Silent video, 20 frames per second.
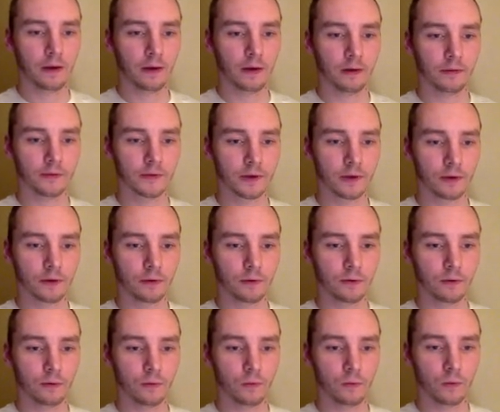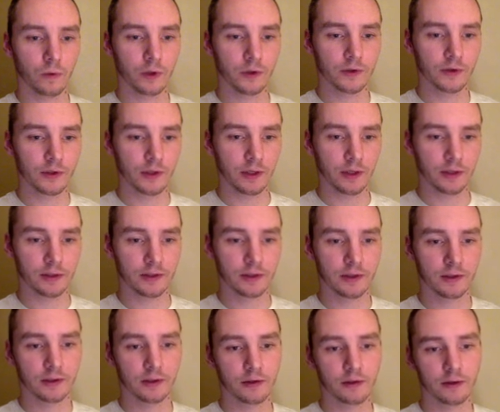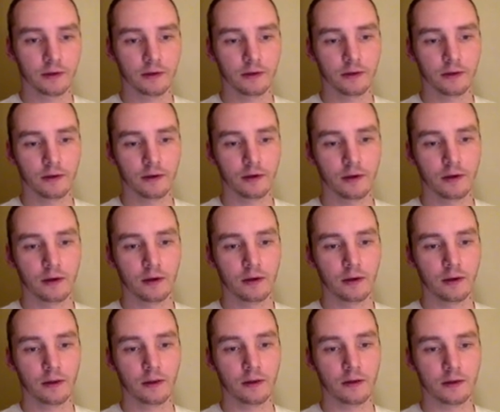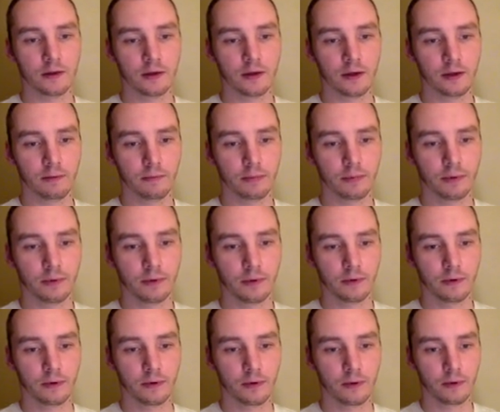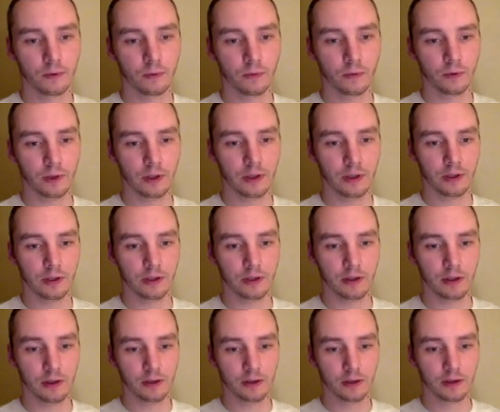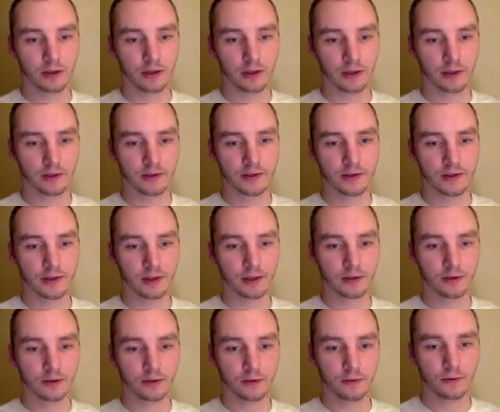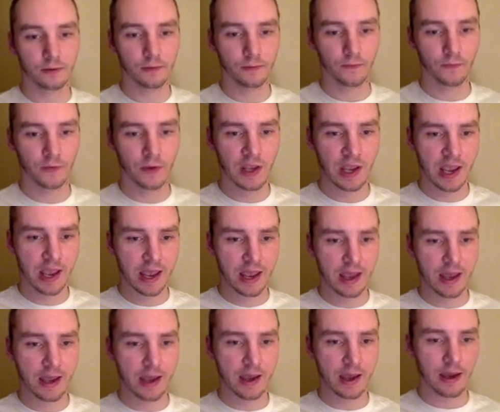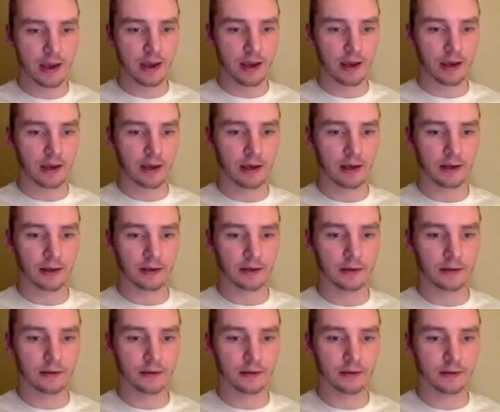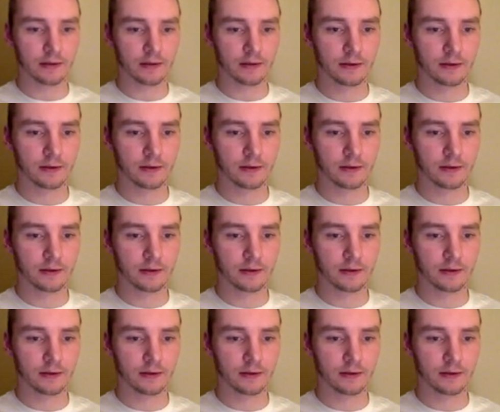If so, was it the type we can stick to? And